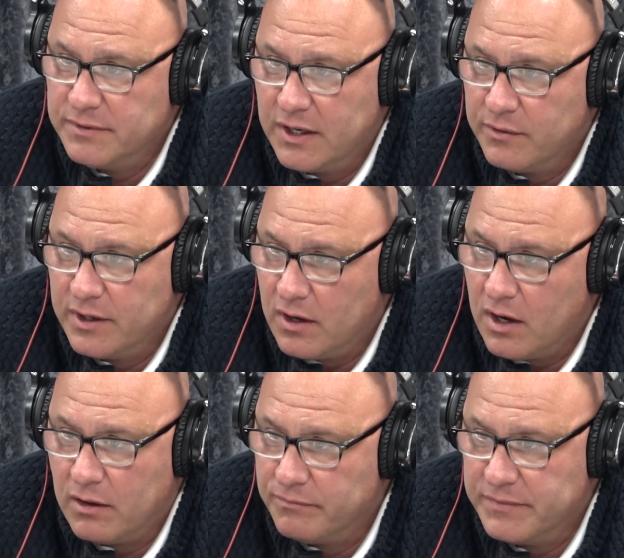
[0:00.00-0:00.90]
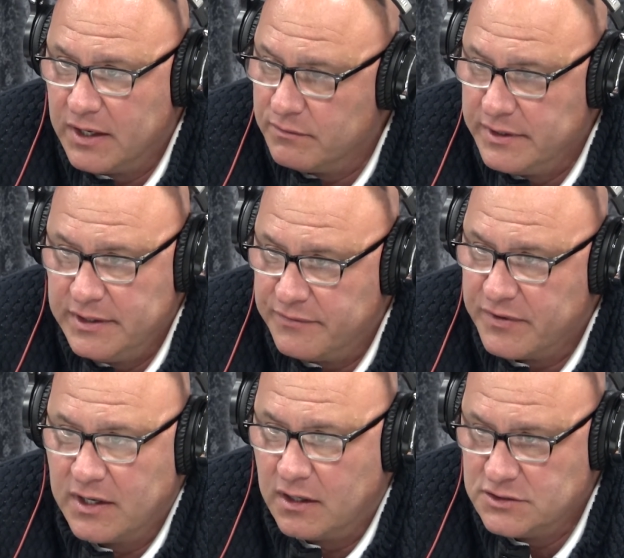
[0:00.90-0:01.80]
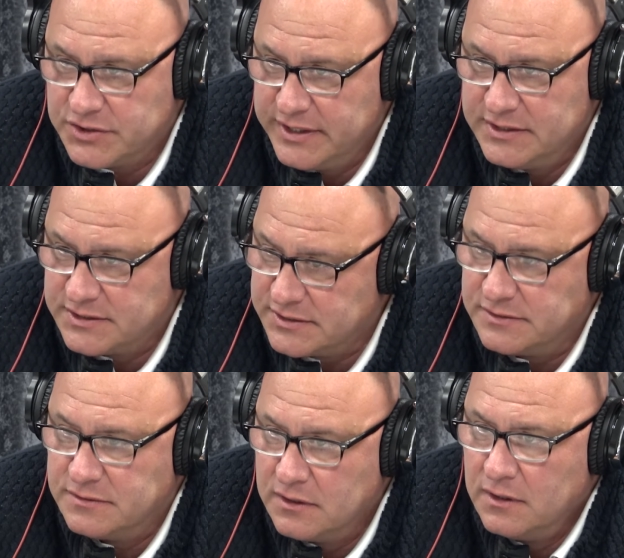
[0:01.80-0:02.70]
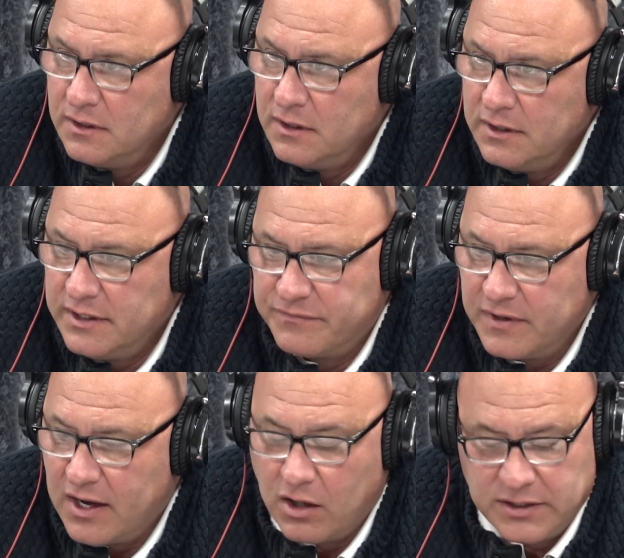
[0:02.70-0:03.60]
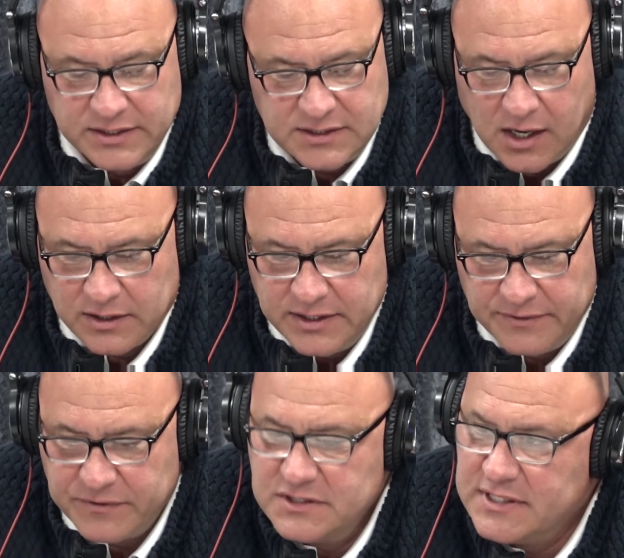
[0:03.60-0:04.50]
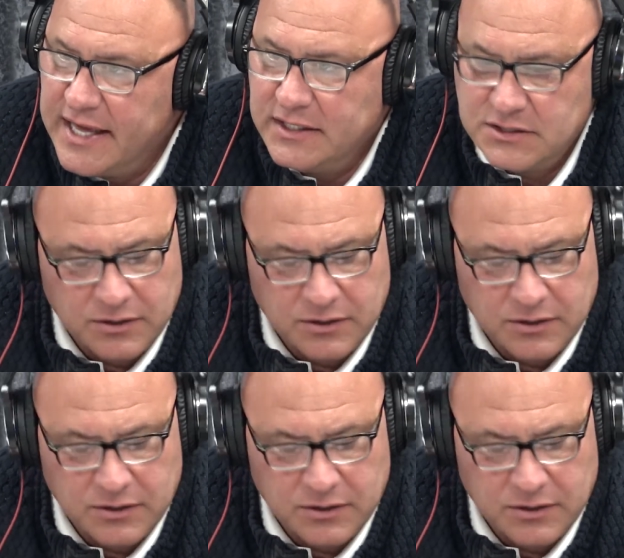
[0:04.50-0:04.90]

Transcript: you know, in different countries and all the different states.